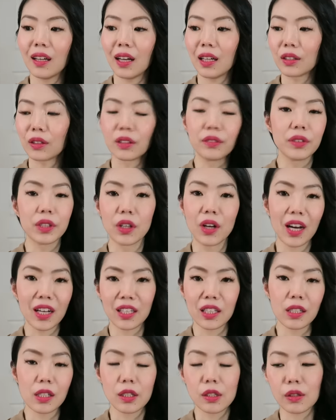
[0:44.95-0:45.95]
I don't even know how
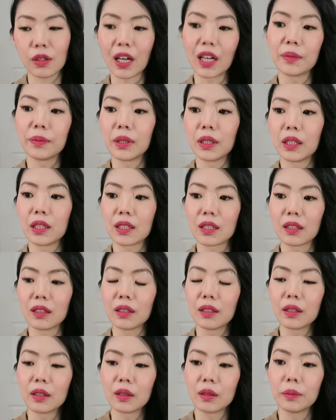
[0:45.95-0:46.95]
to describe it. It's a
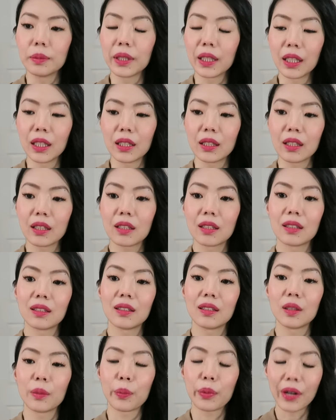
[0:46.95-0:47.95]
little bit
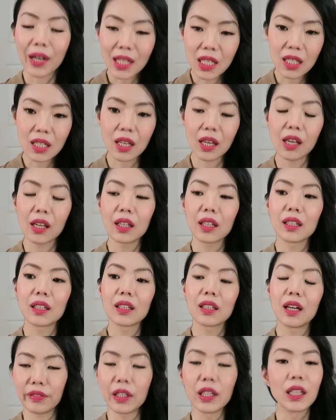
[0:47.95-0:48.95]

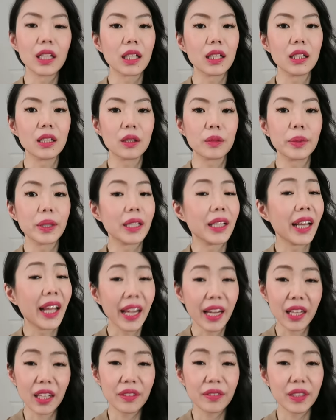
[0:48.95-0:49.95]
depressing, feeling a little bit
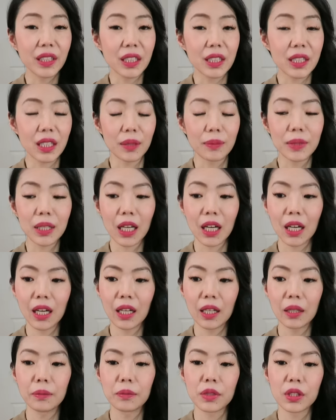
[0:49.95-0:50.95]
negative at the same
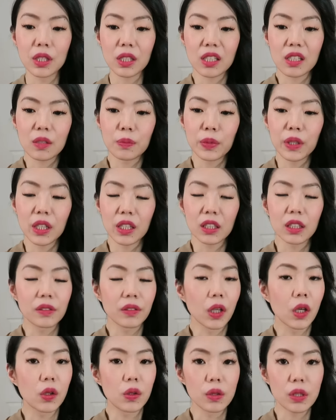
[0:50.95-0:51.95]
time just because
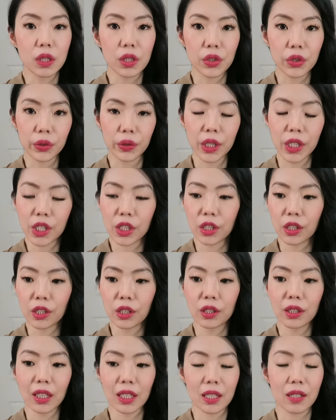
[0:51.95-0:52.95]
of the whole
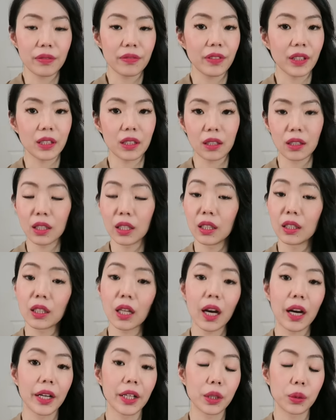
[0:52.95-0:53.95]
situation that's affecting the
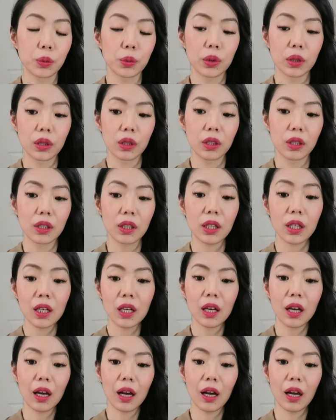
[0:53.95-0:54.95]
entire world.
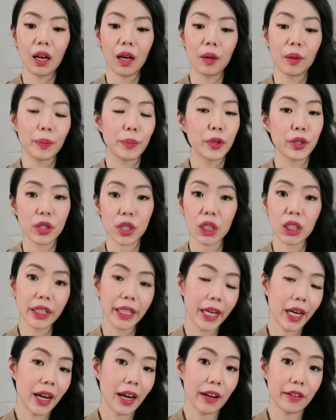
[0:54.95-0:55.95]
Uh,
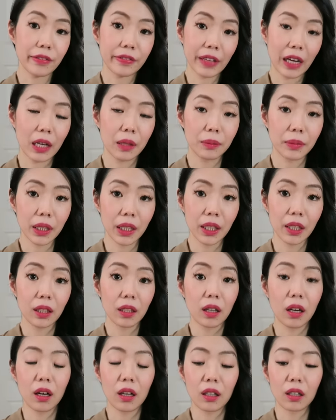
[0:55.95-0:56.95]
personally, I have family
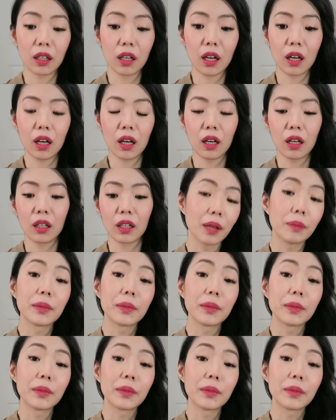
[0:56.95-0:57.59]
in Hong Kong.